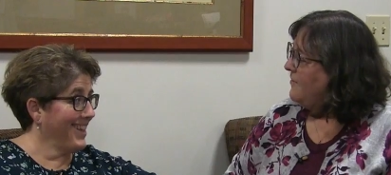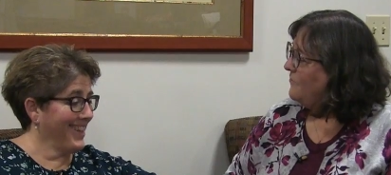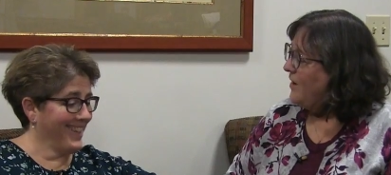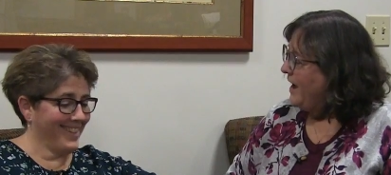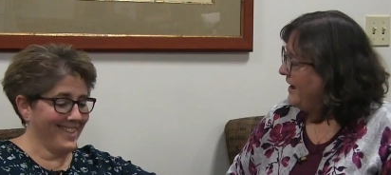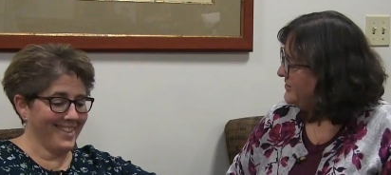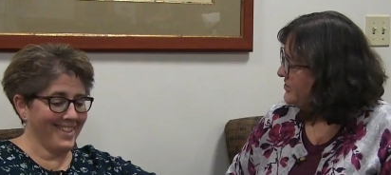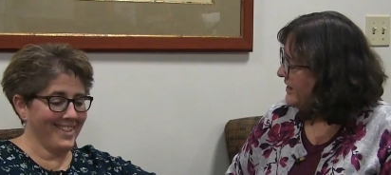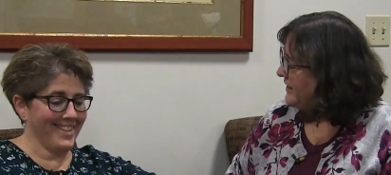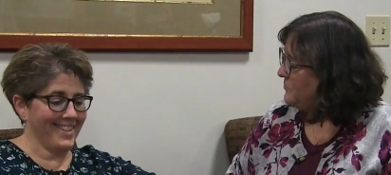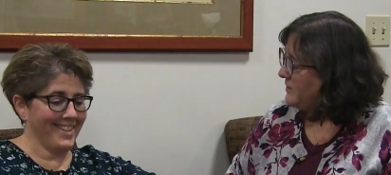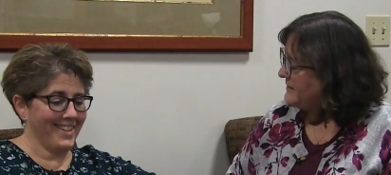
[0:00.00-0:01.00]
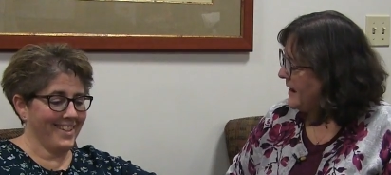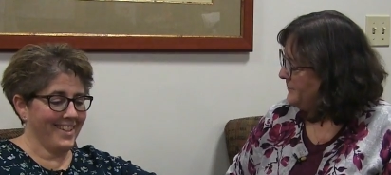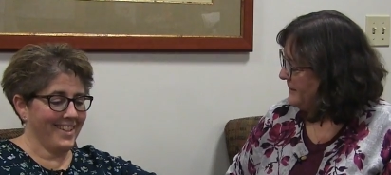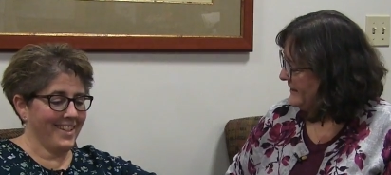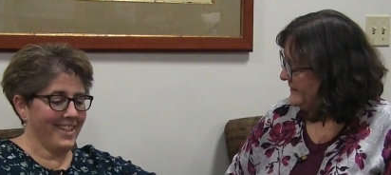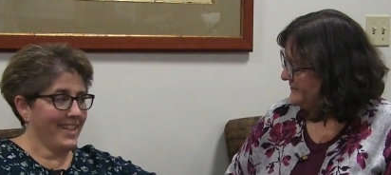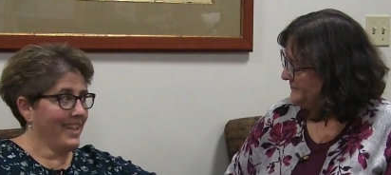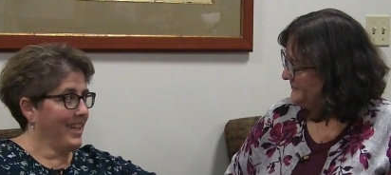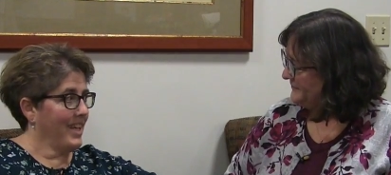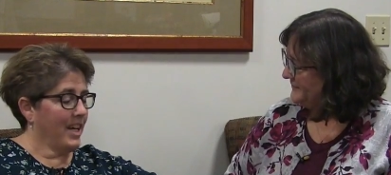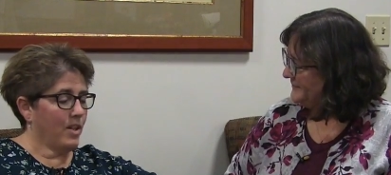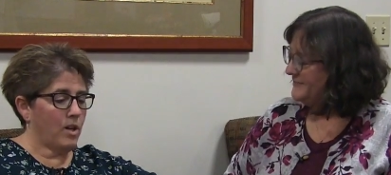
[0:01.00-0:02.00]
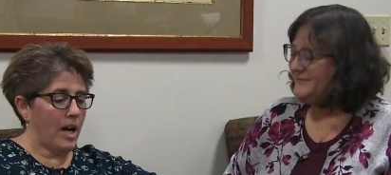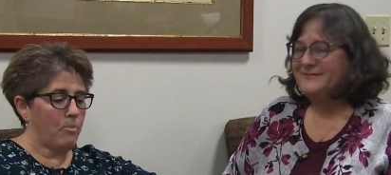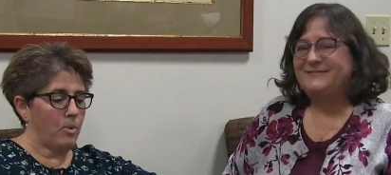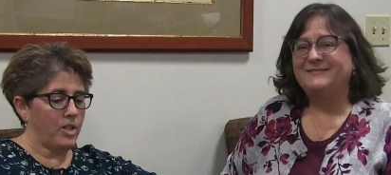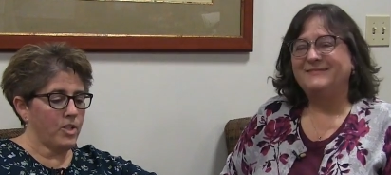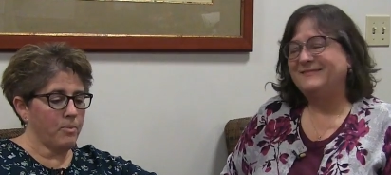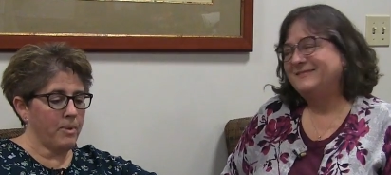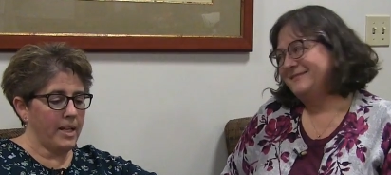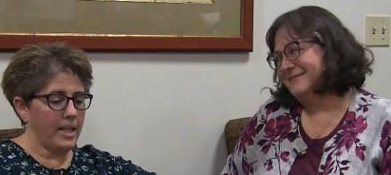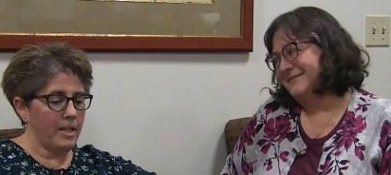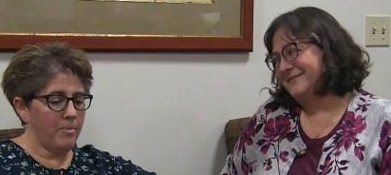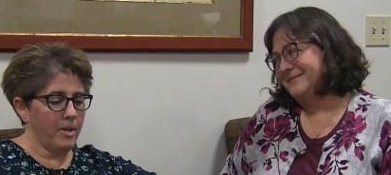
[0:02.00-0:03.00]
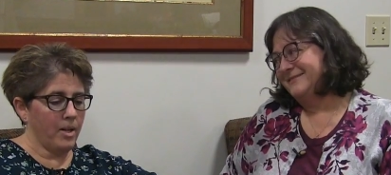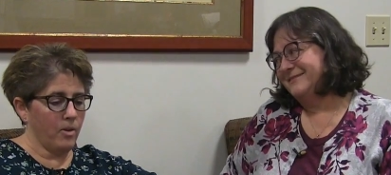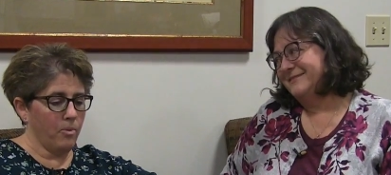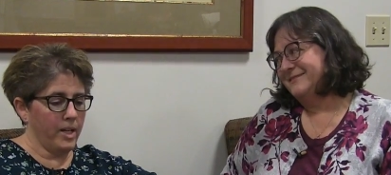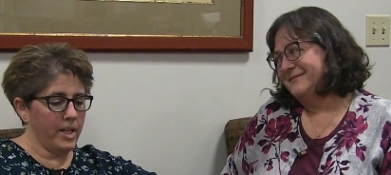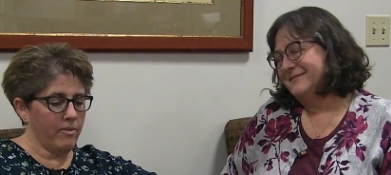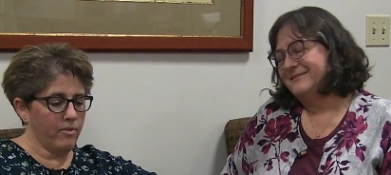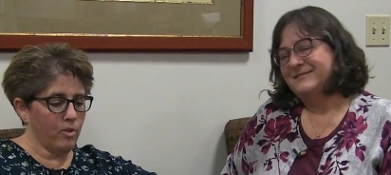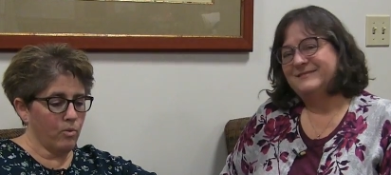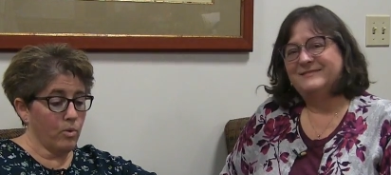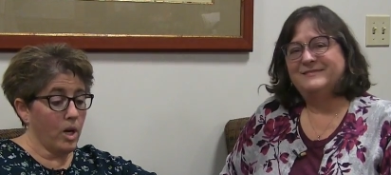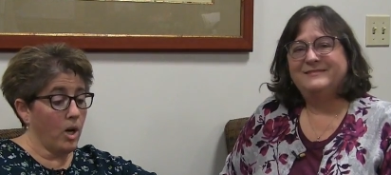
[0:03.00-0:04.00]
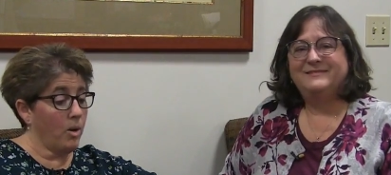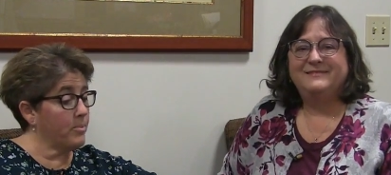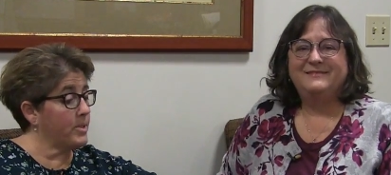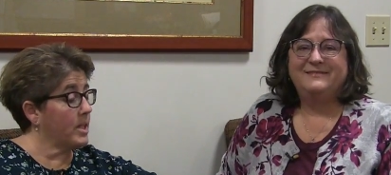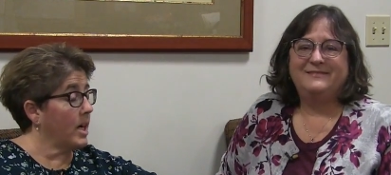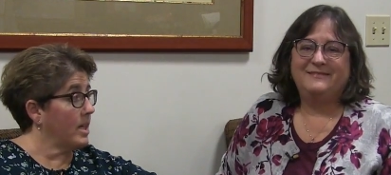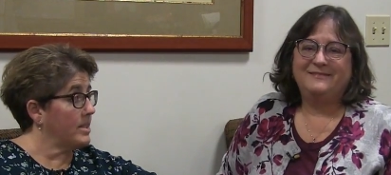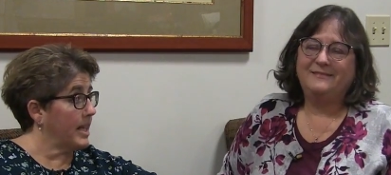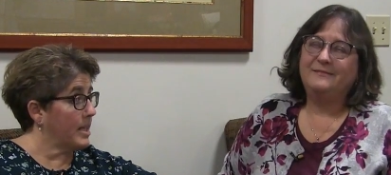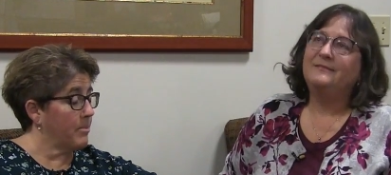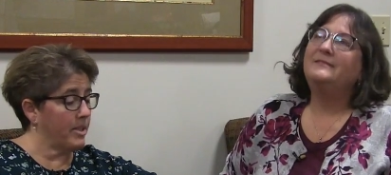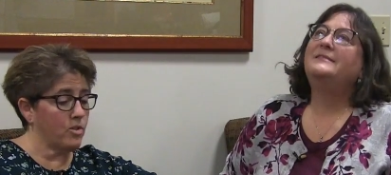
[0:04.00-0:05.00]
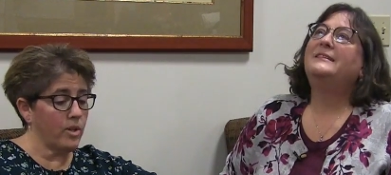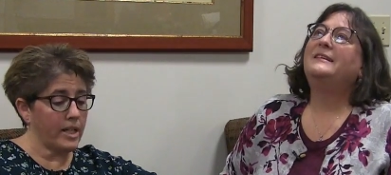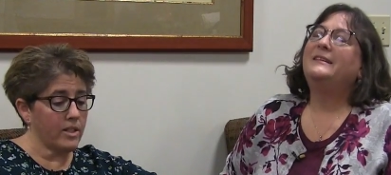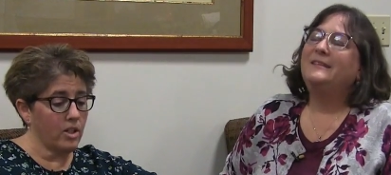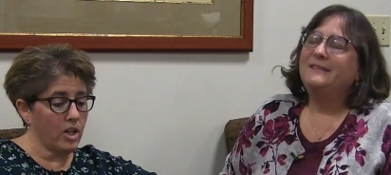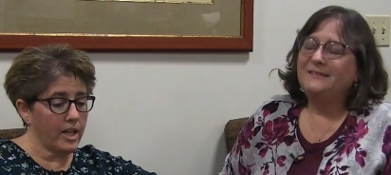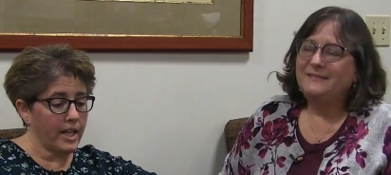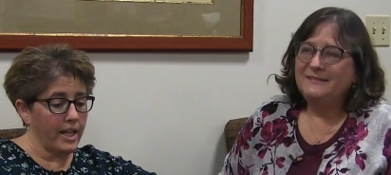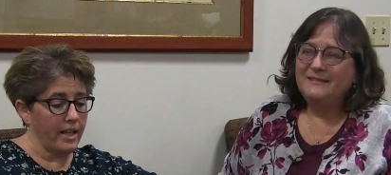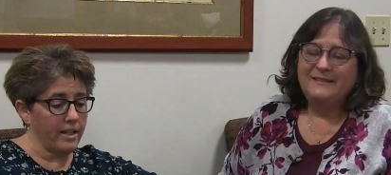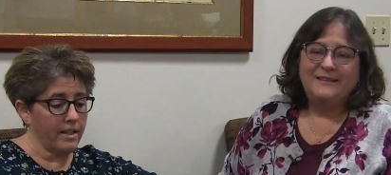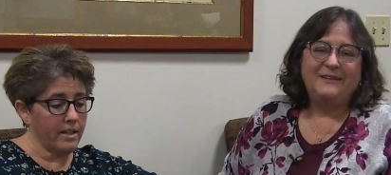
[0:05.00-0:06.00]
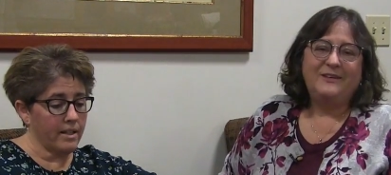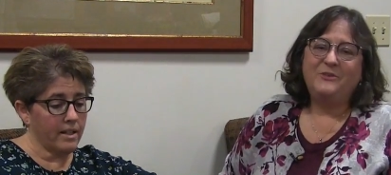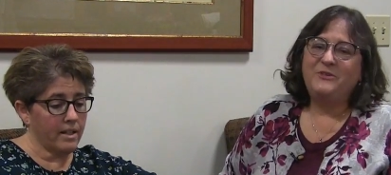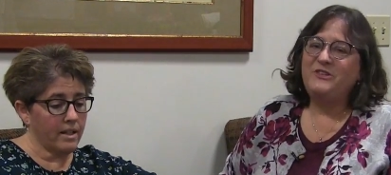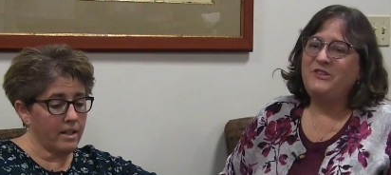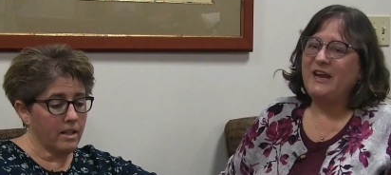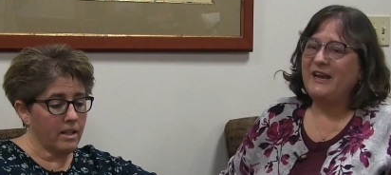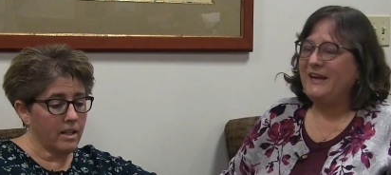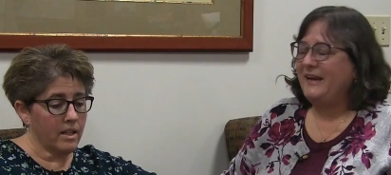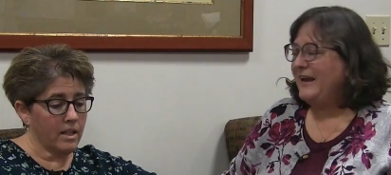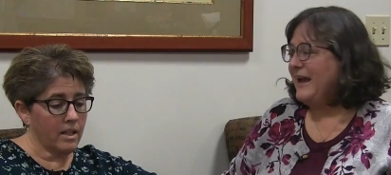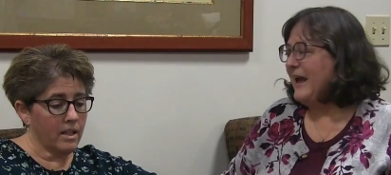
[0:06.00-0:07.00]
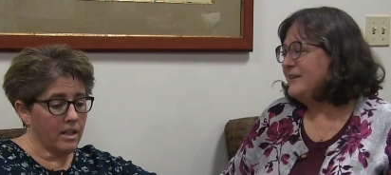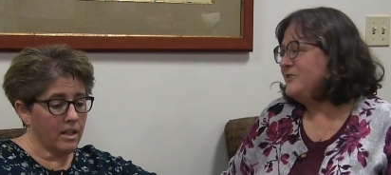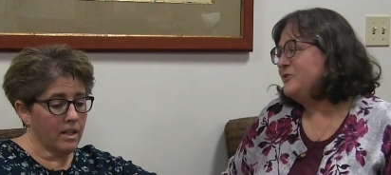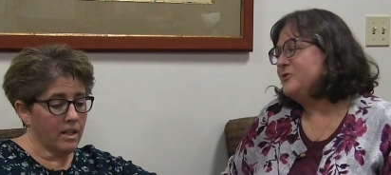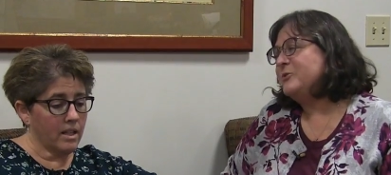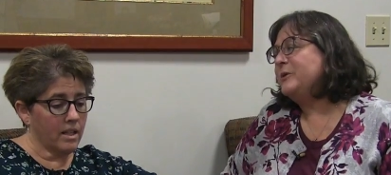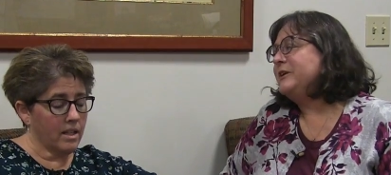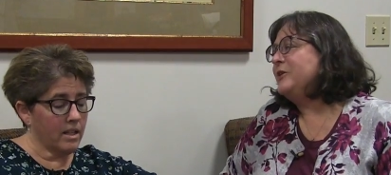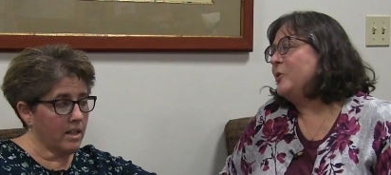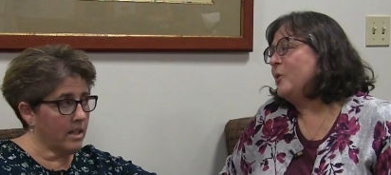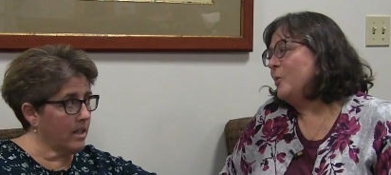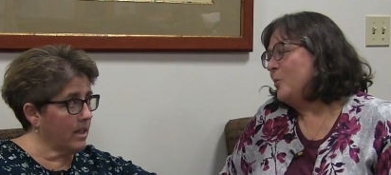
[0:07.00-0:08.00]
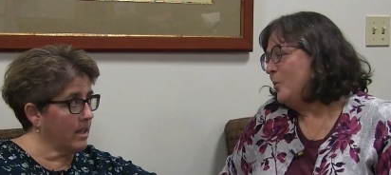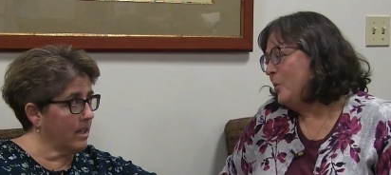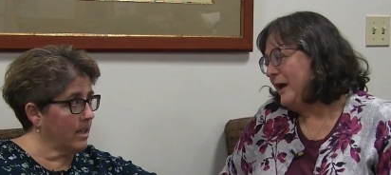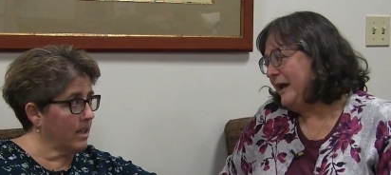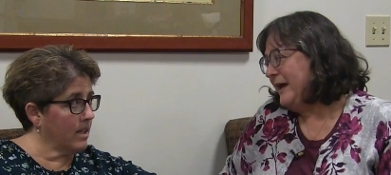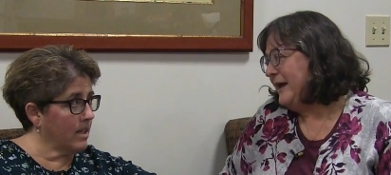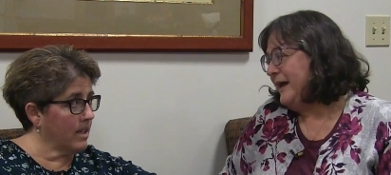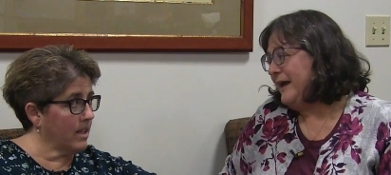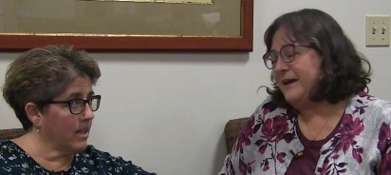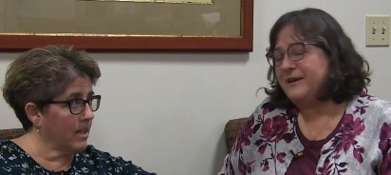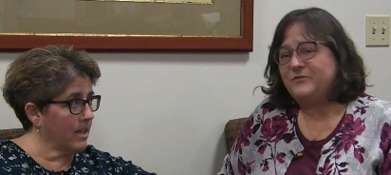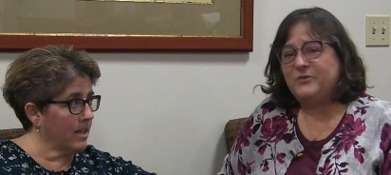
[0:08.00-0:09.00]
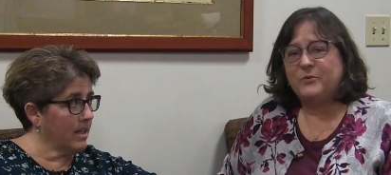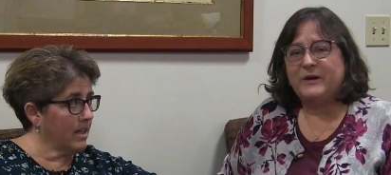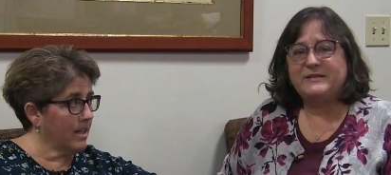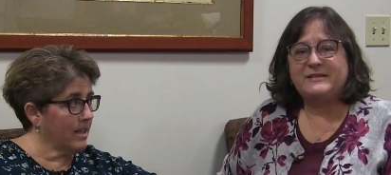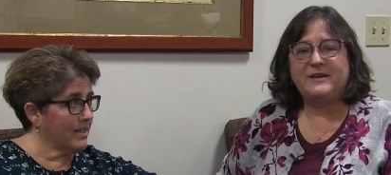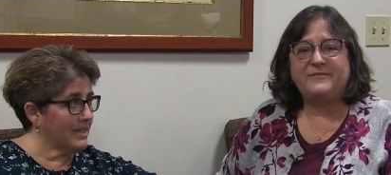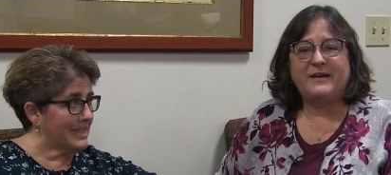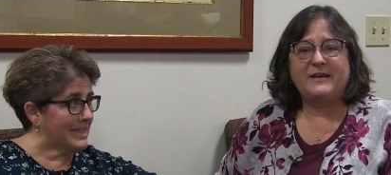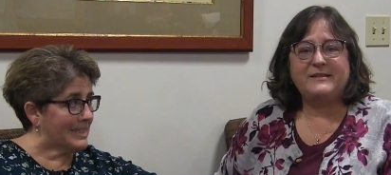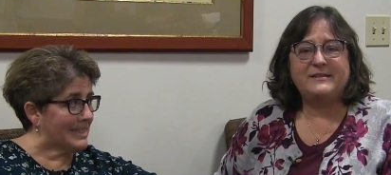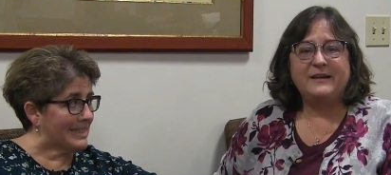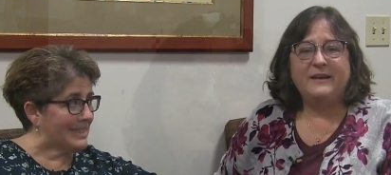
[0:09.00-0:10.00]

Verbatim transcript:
Speaker 1: Well, hi, Jenny. What's happening? I'm watching my email, waiting for Realm to contact me so I can log in.
Speaker 2: Oh, Jenny, as usual, you're way ahead of the rest of us.